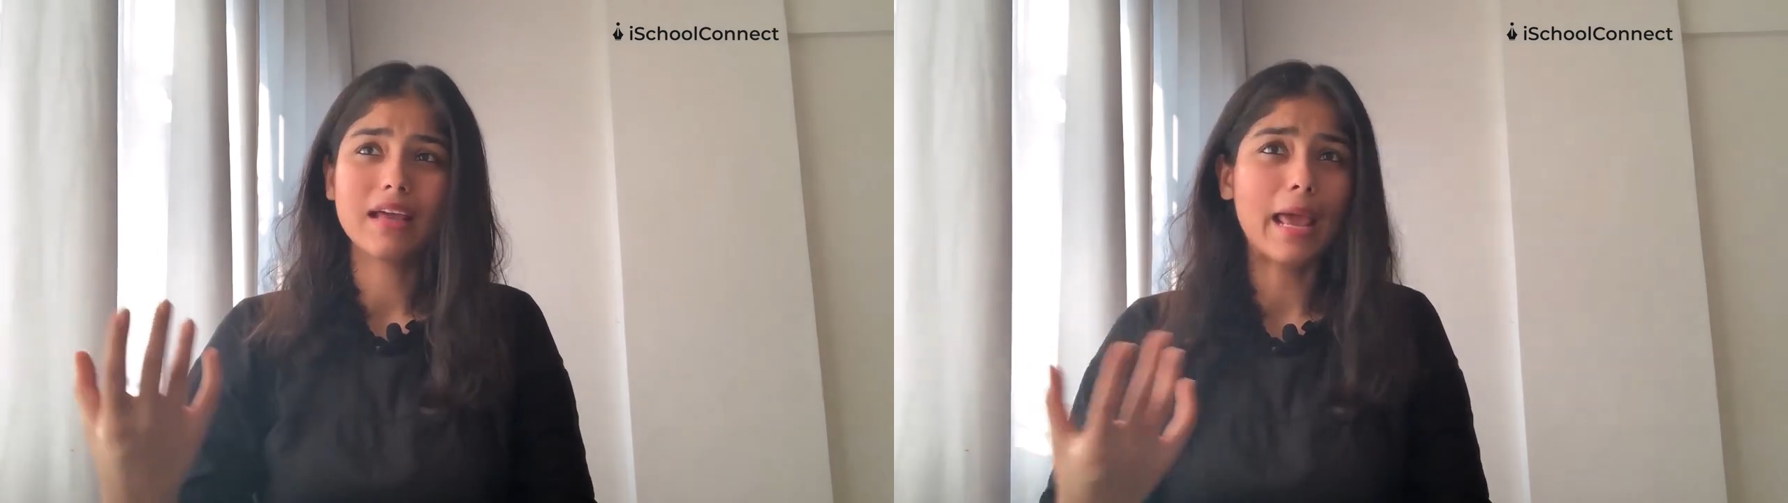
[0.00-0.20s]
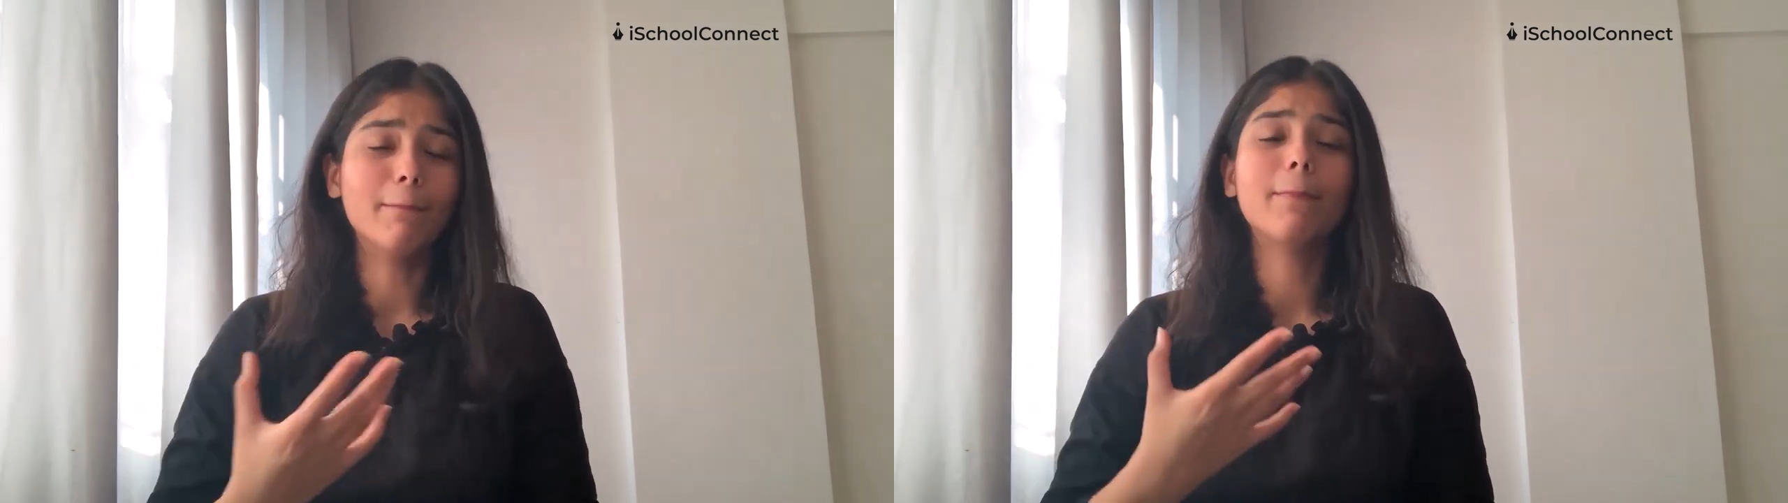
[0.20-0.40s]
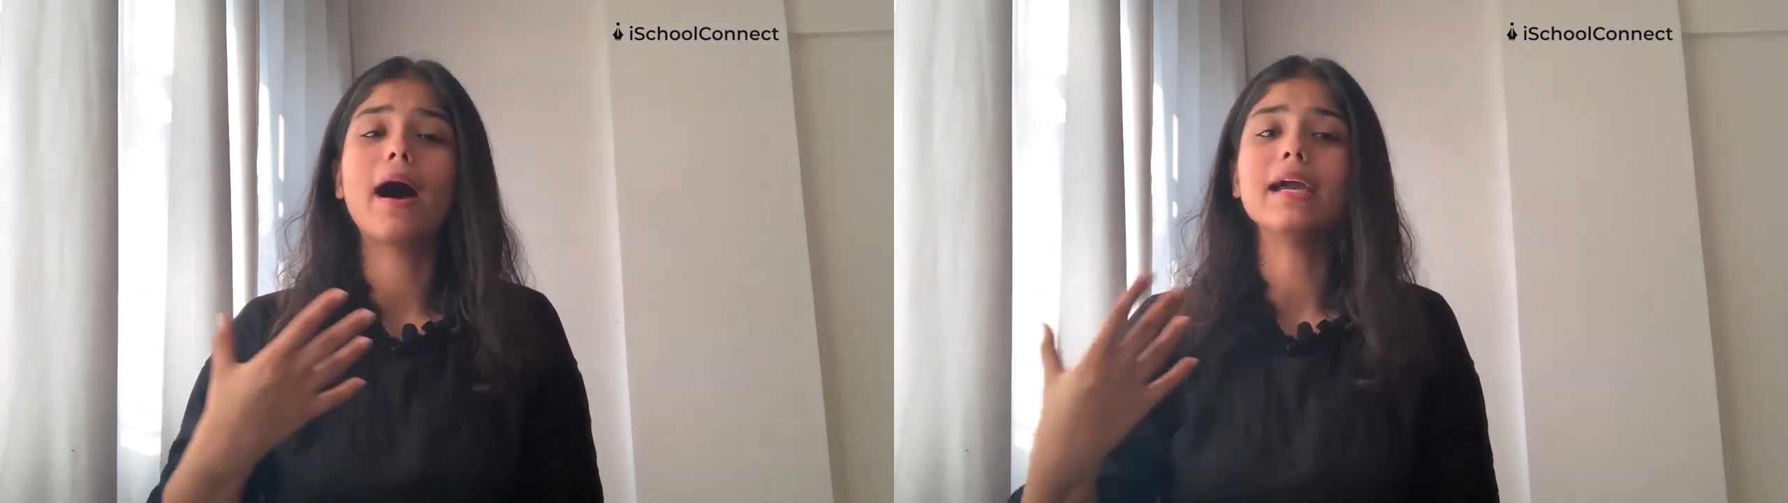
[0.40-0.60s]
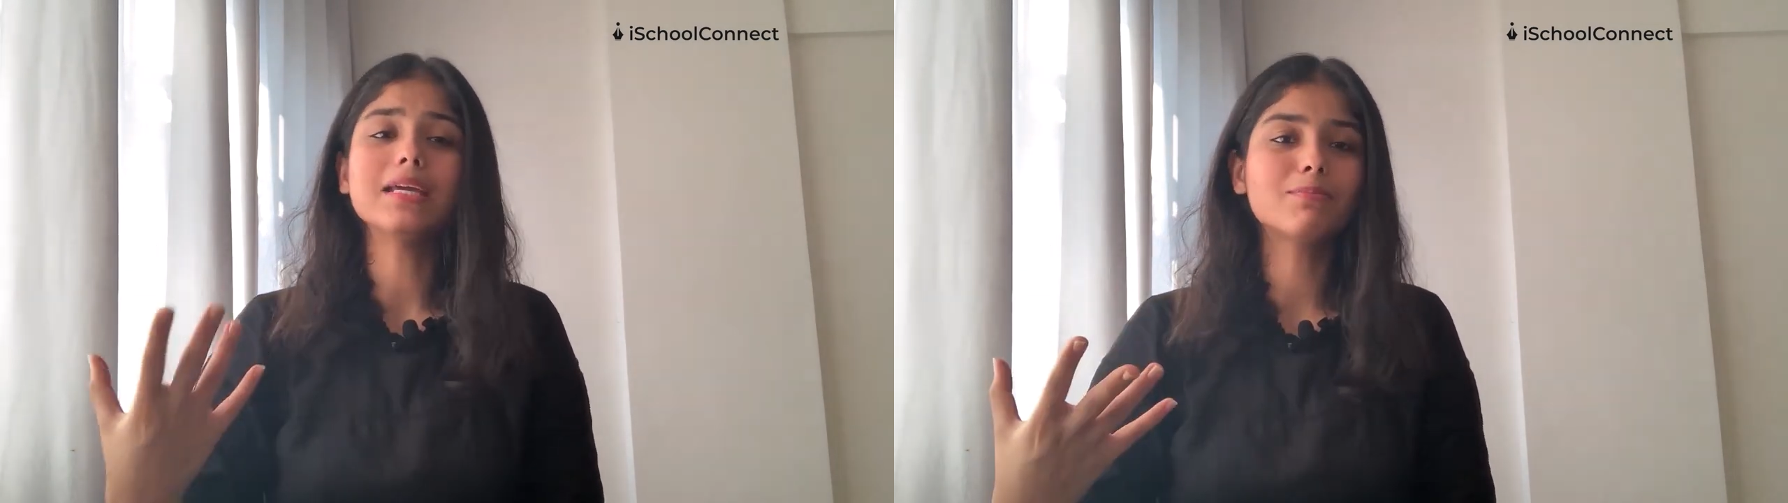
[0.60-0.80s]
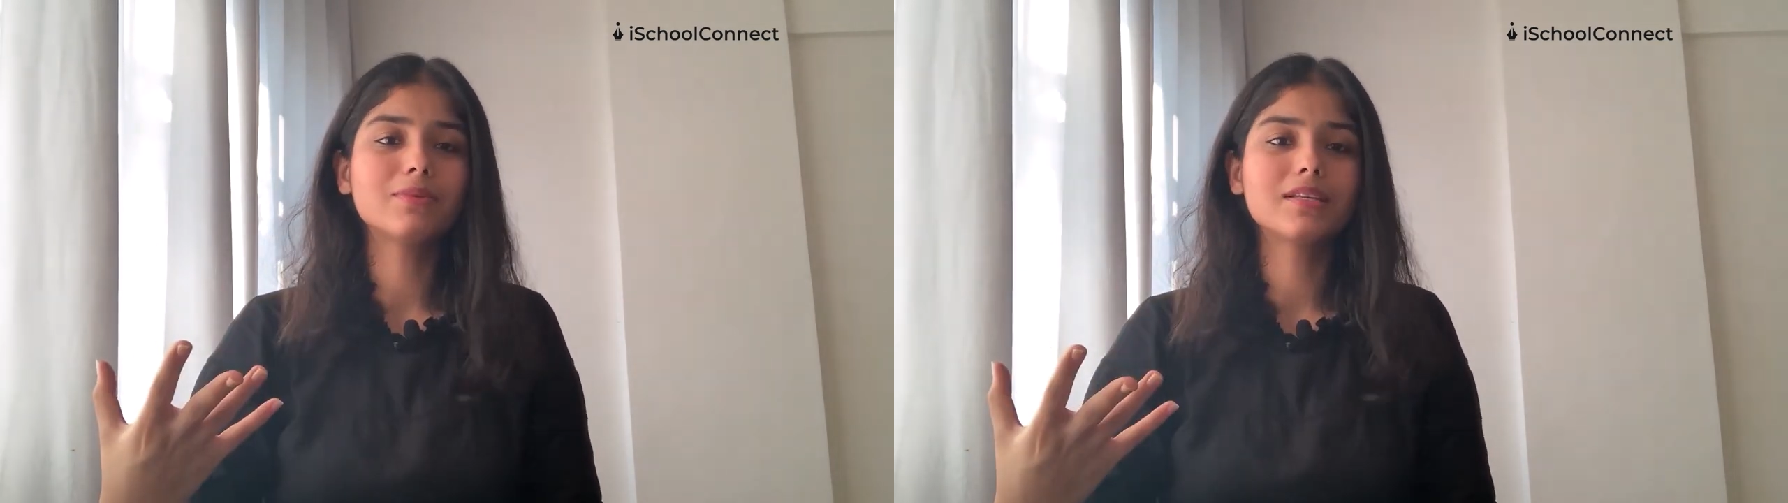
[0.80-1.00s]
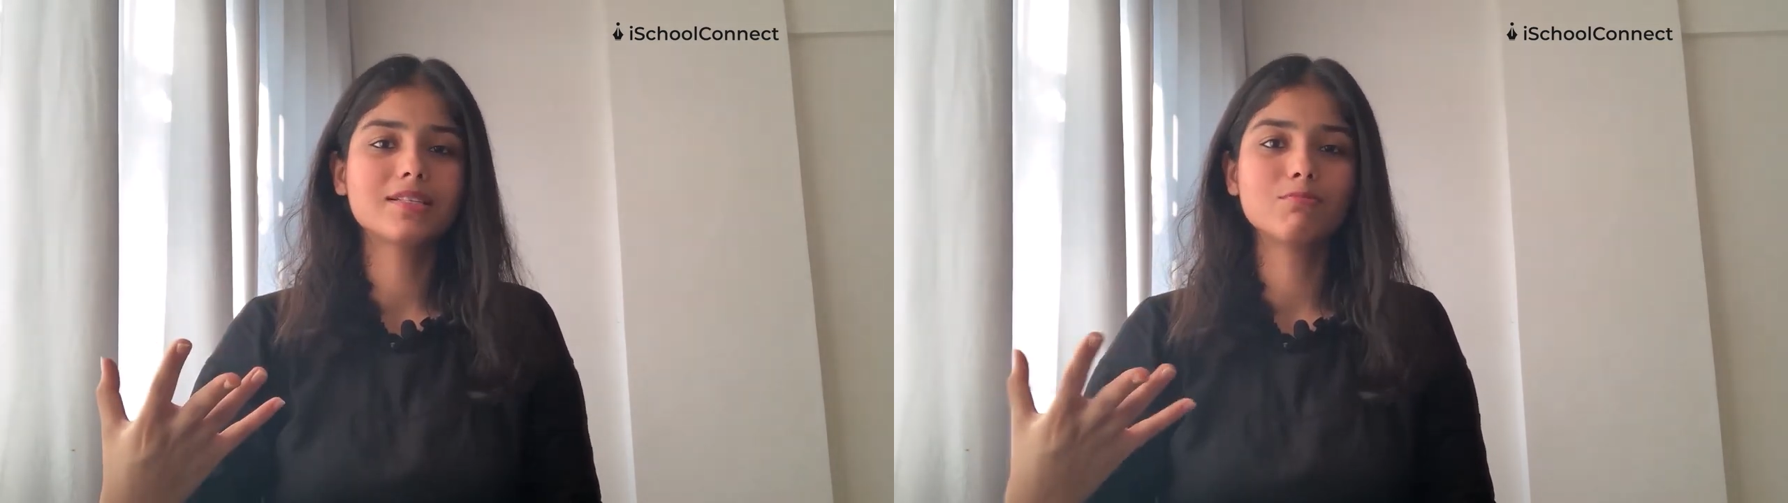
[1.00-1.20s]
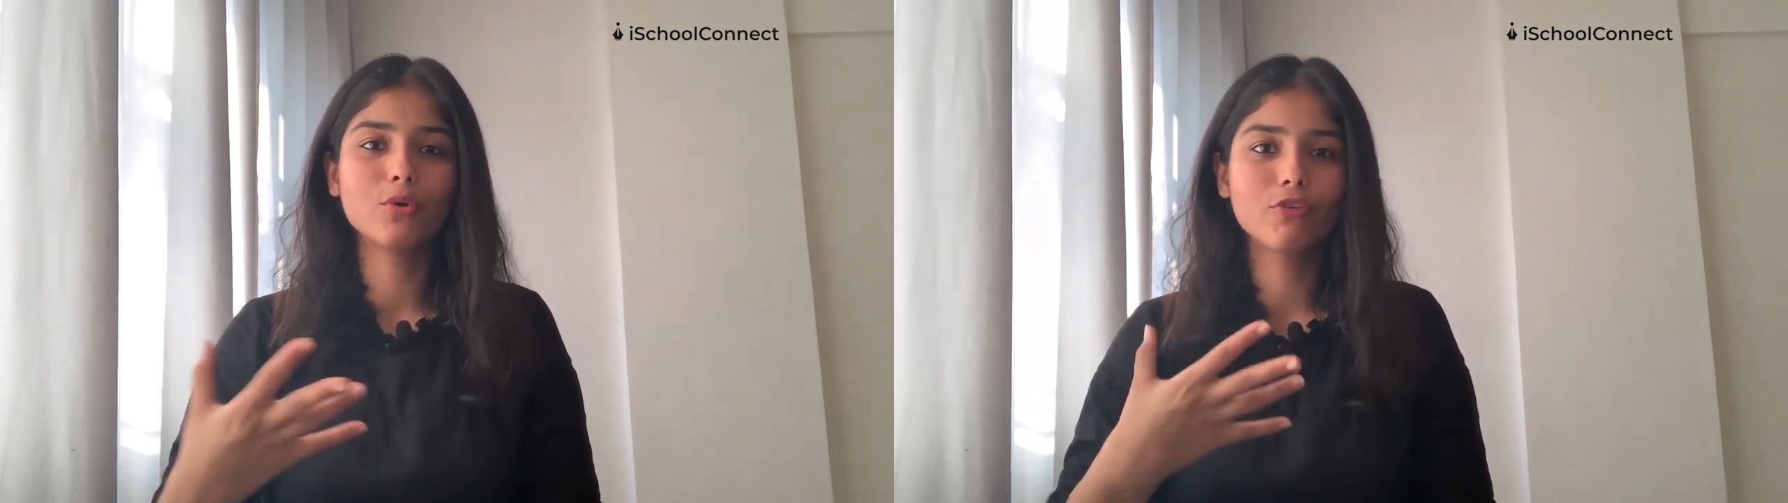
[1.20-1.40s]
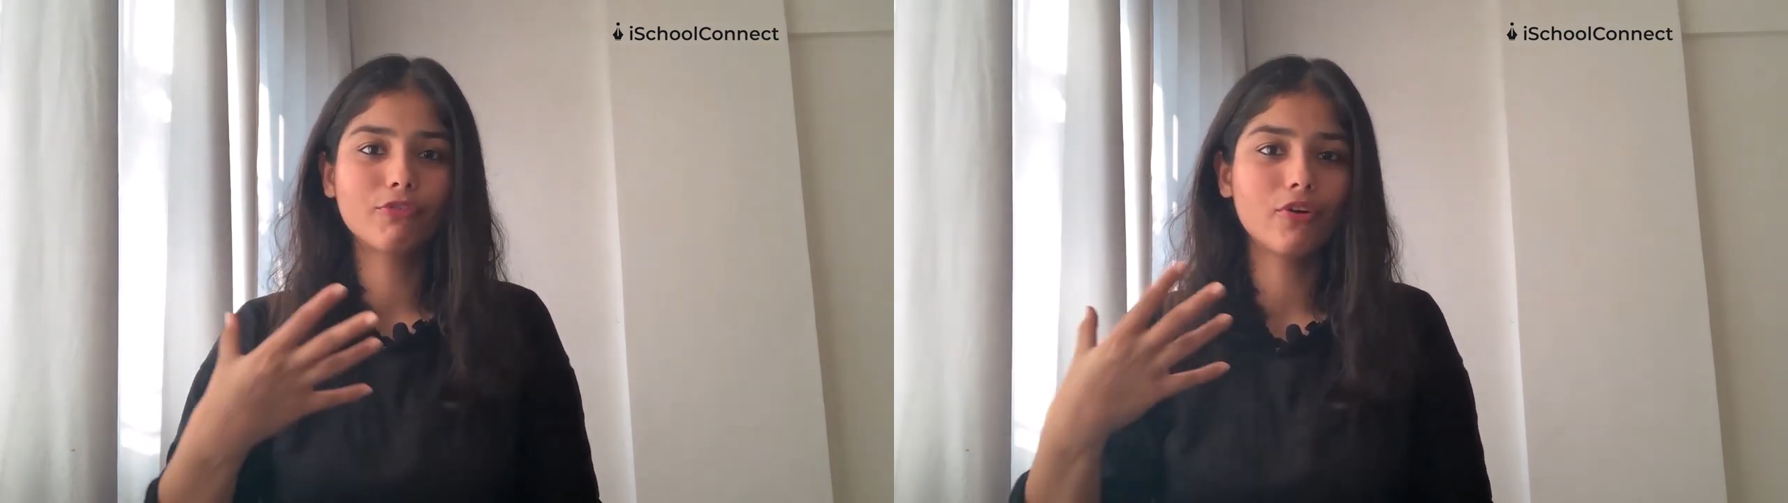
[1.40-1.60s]
imbibe this
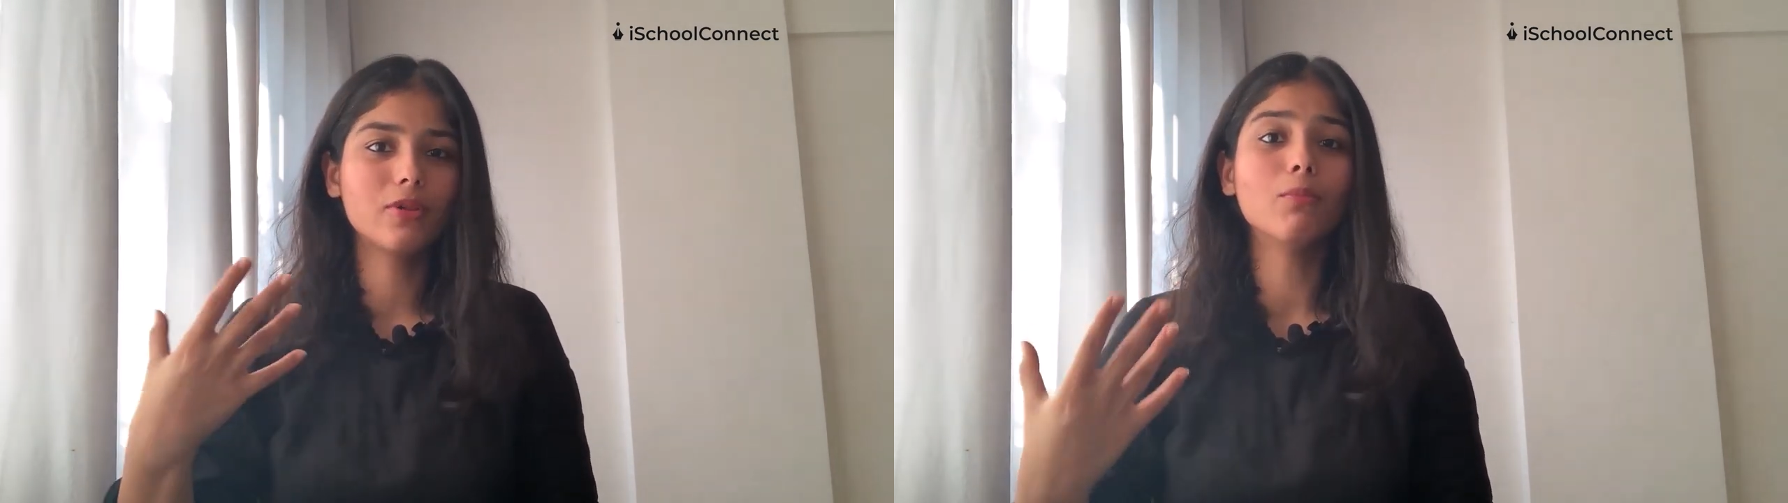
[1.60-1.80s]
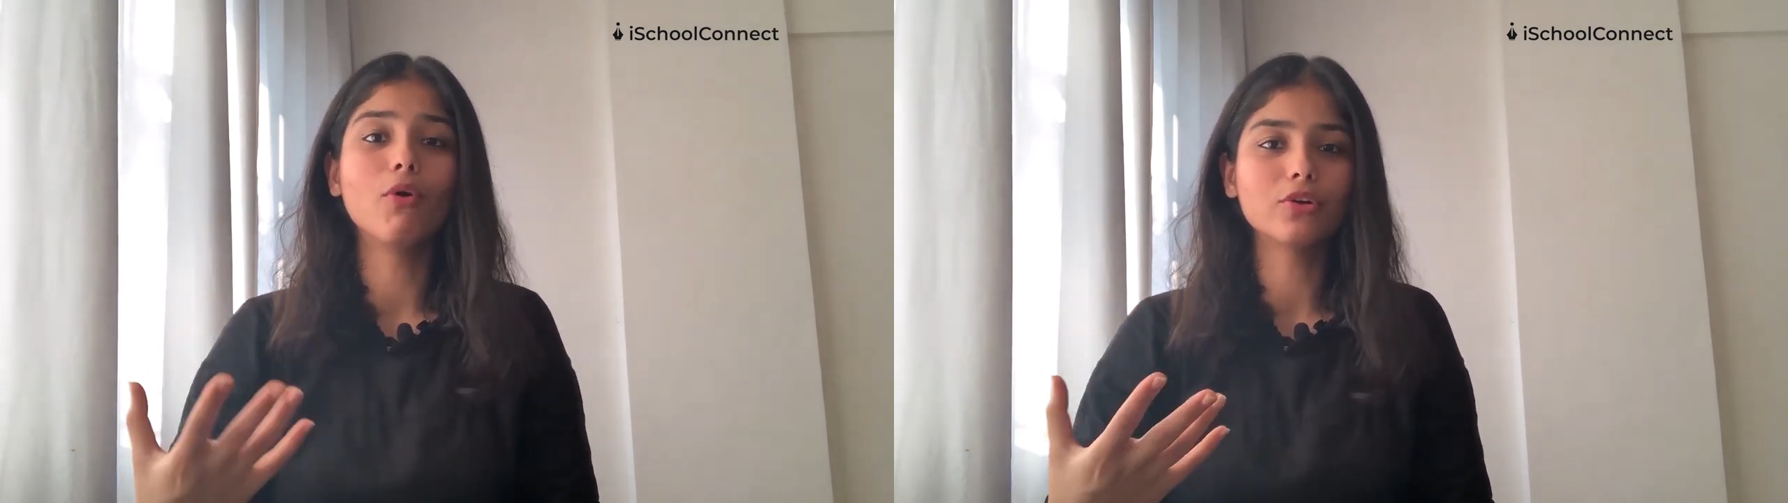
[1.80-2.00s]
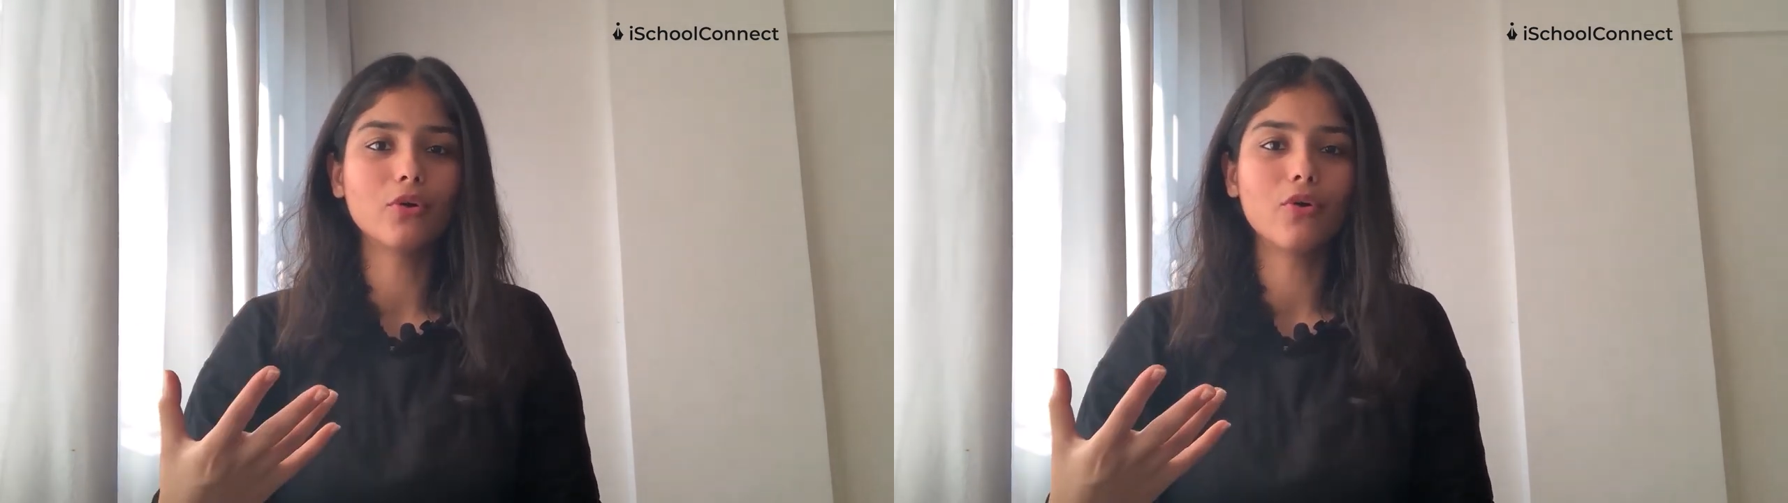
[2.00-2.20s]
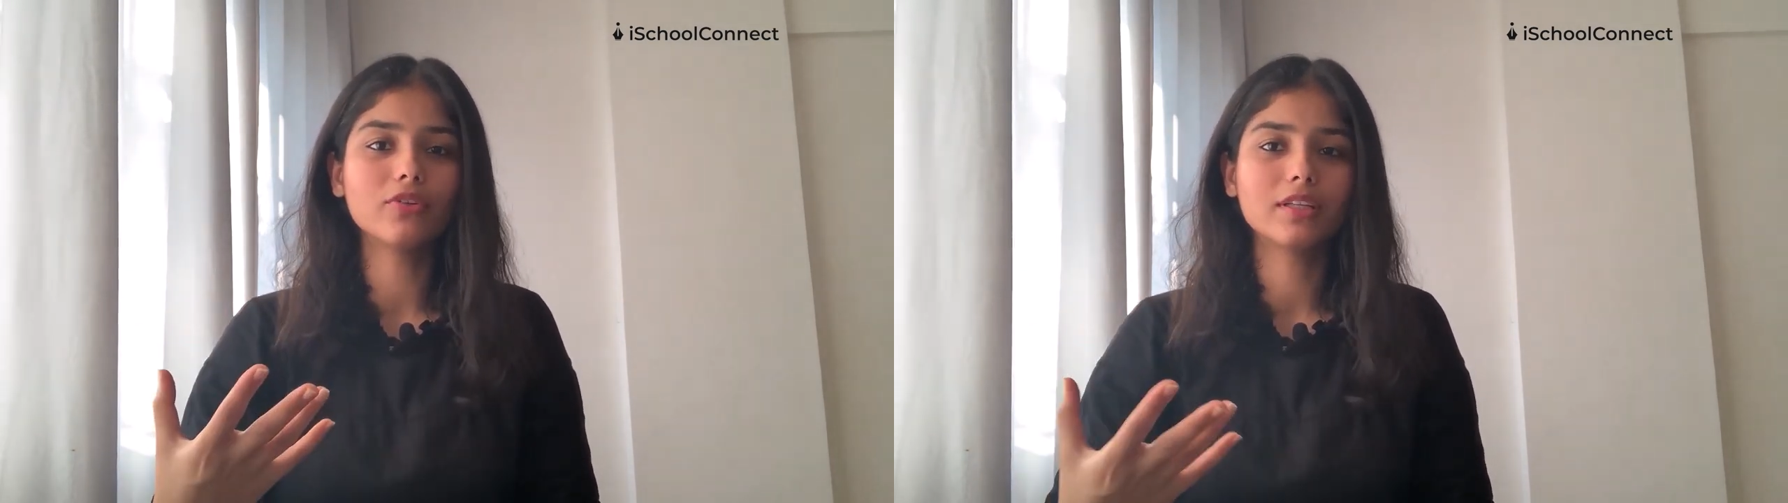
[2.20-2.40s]
beautiful motto